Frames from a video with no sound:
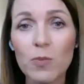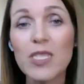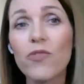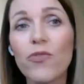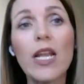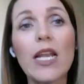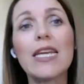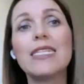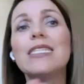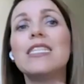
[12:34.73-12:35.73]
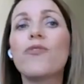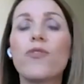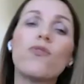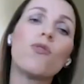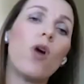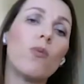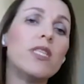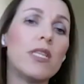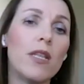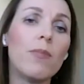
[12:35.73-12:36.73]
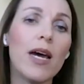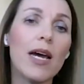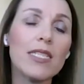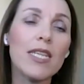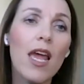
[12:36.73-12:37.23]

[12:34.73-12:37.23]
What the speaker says: specifically is different from what we did in the past.